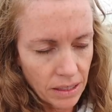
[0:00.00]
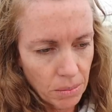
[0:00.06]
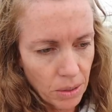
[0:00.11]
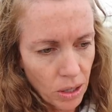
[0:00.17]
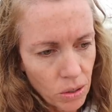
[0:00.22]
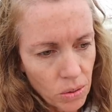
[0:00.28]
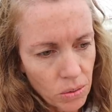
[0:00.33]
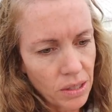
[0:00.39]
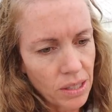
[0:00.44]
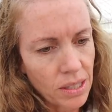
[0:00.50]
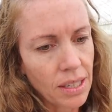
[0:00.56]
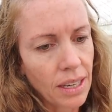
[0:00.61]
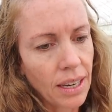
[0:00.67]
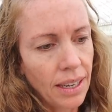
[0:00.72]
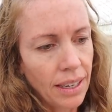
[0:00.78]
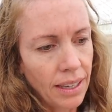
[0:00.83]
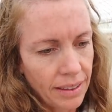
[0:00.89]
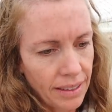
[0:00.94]
some oats
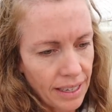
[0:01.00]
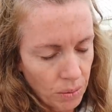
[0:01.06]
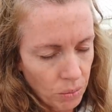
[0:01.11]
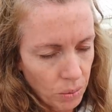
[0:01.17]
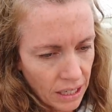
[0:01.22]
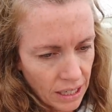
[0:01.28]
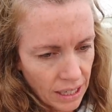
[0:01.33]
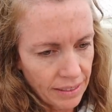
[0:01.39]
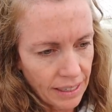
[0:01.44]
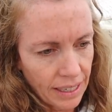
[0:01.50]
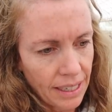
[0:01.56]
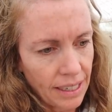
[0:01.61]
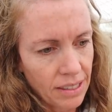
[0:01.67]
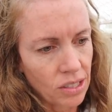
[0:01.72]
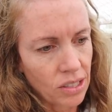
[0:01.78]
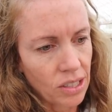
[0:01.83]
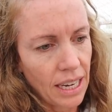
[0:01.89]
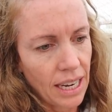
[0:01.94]
that we cut that
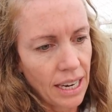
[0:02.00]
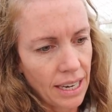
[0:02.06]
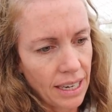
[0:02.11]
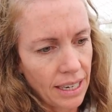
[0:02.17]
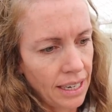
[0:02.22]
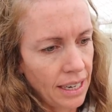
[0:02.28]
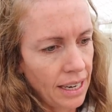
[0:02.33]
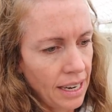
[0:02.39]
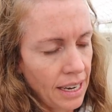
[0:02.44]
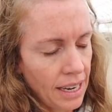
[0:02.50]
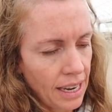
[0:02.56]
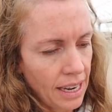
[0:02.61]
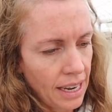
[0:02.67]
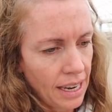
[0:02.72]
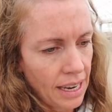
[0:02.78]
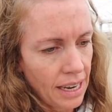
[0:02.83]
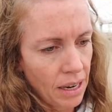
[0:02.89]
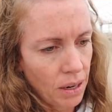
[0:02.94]
yesterday.
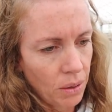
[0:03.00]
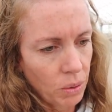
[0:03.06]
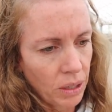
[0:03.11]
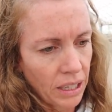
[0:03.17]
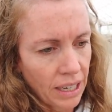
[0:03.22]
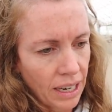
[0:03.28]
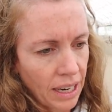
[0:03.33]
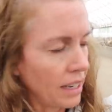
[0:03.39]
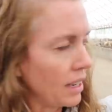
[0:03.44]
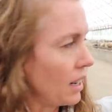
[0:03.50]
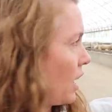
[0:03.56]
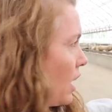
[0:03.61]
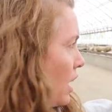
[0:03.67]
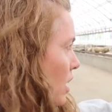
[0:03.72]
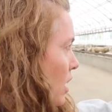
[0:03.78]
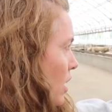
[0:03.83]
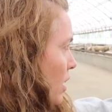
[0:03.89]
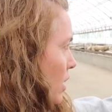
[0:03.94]
We cut
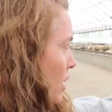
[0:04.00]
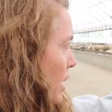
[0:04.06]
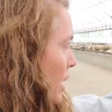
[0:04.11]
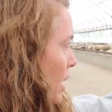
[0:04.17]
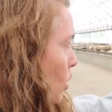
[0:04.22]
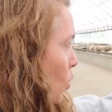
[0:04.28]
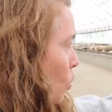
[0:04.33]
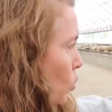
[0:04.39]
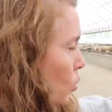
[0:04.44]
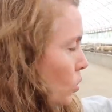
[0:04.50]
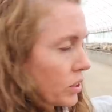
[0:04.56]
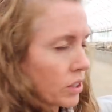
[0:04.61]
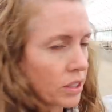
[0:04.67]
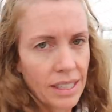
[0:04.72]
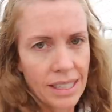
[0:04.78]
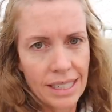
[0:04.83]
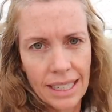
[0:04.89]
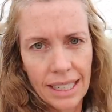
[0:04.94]
our older
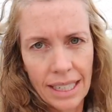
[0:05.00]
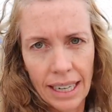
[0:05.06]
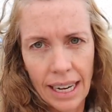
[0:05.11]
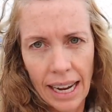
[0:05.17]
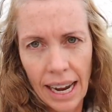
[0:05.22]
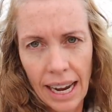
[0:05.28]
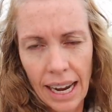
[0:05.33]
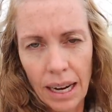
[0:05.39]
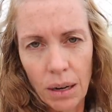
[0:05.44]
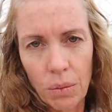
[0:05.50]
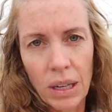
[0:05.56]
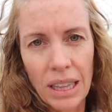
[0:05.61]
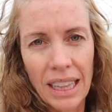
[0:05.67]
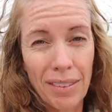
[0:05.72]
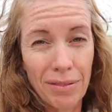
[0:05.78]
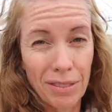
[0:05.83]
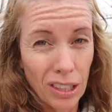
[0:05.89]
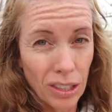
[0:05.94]
seeding hay. We
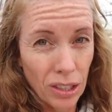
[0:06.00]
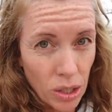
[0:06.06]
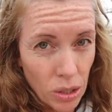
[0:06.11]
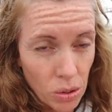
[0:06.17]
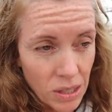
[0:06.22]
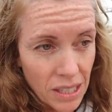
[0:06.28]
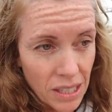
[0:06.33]
left our new